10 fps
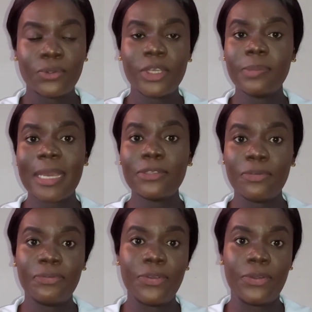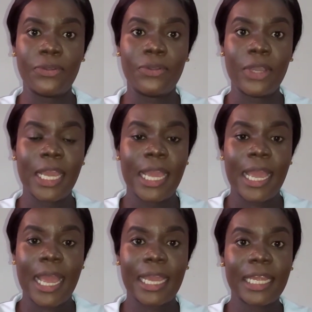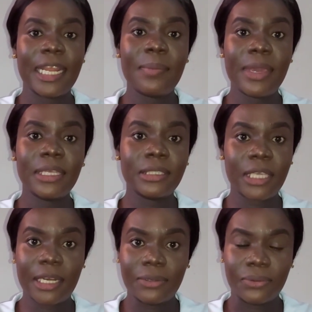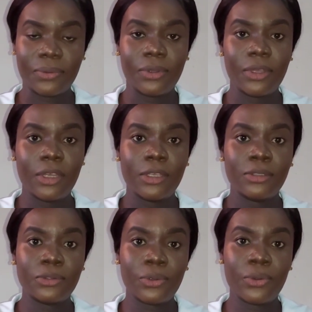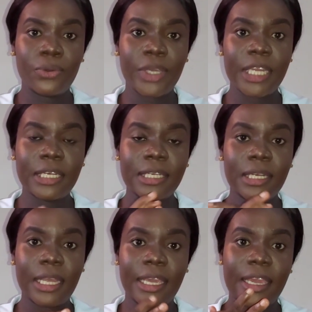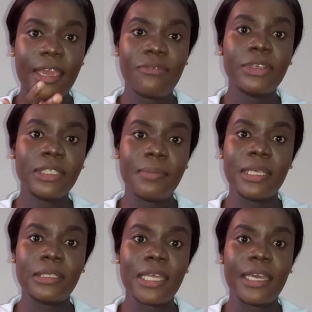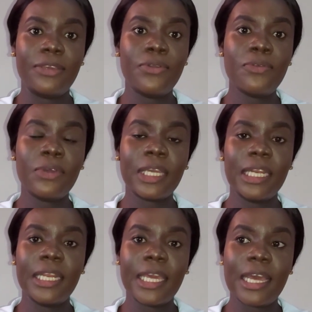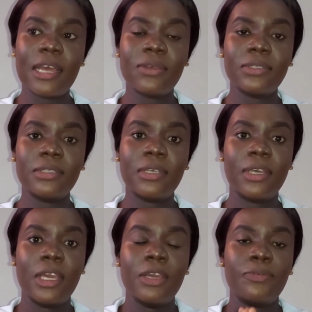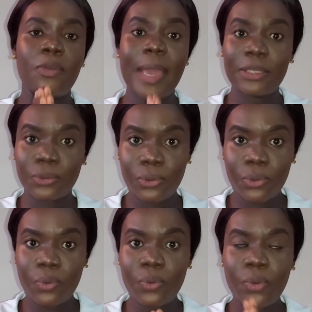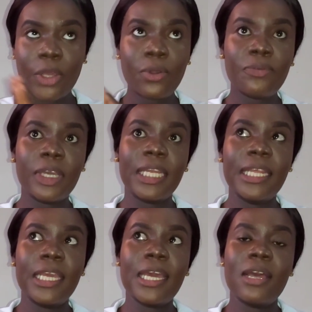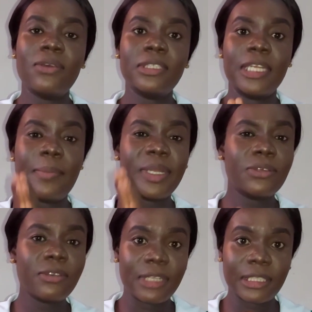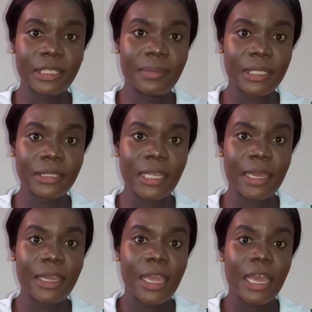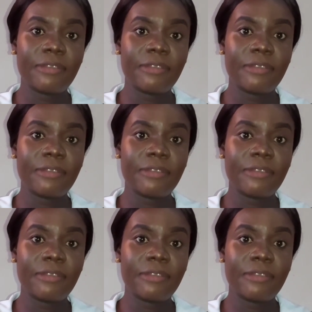So it's part of your academic schedule. So in every semester you go for clinicals. For my school, we go for clinicals in the middle of the semester.